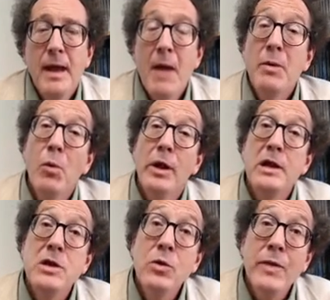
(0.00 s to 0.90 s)
And we want to
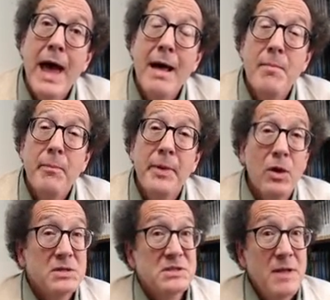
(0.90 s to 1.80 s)
do that
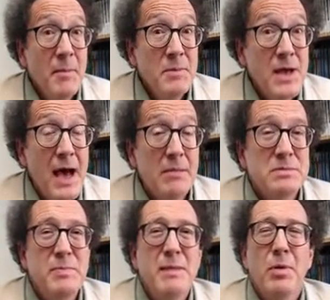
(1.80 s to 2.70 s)
because
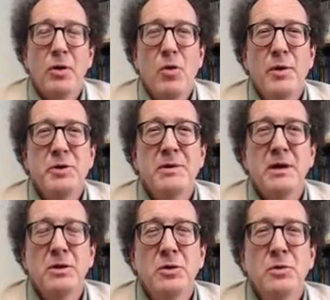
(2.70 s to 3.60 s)
sometimes people are going to
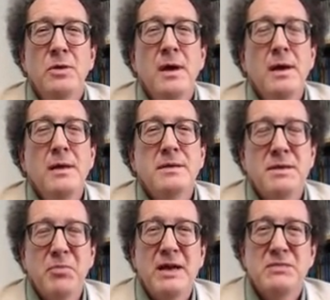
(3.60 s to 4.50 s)
include
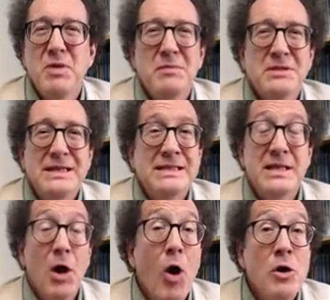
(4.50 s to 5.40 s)
suppressed premises
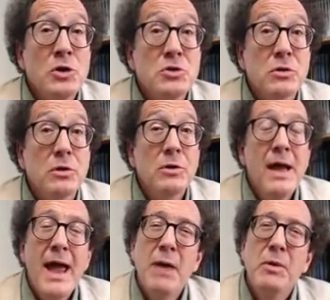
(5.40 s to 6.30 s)
that aren't true,
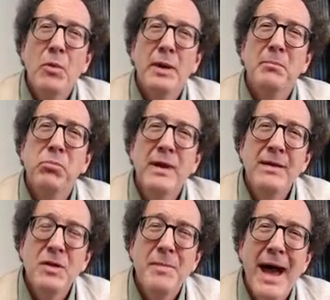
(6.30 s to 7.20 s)
and we want to
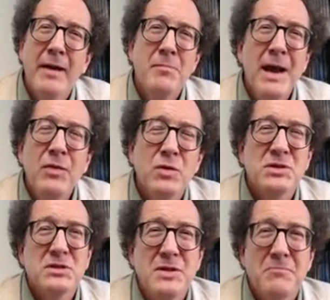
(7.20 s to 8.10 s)
bring them out and make
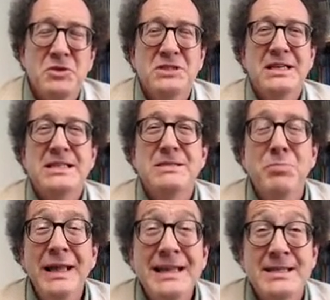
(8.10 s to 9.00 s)
those assumptions
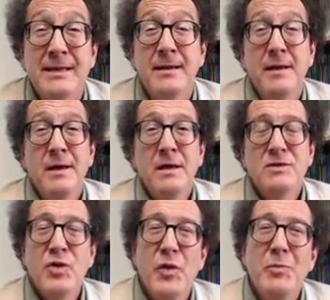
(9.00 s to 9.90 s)
explicit
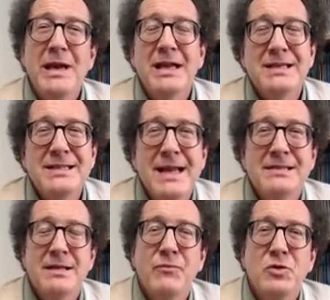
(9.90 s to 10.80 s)
so that we can
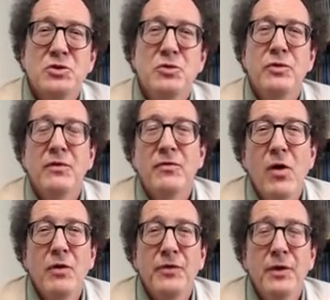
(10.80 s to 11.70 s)
assess them for truth and
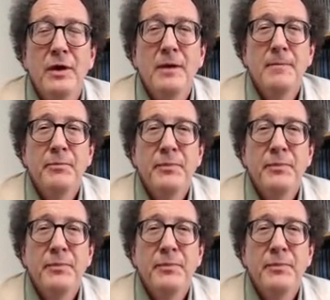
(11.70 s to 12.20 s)
falsehood.